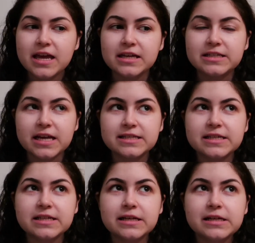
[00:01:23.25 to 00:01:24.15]
It
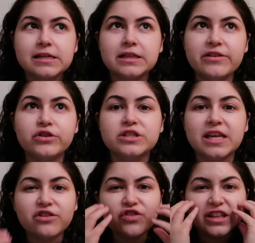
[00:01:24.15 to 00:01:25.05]
doesn't leave your
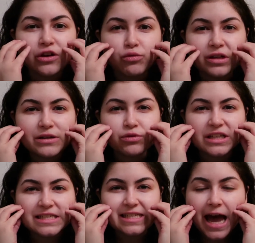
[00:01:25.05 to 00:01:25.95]
skin feeling really,
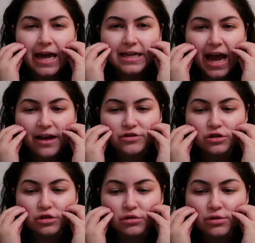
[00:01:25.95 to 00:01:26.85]
really tight
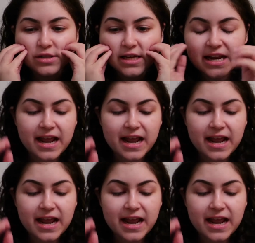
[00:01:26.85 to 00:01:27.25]
after you use it.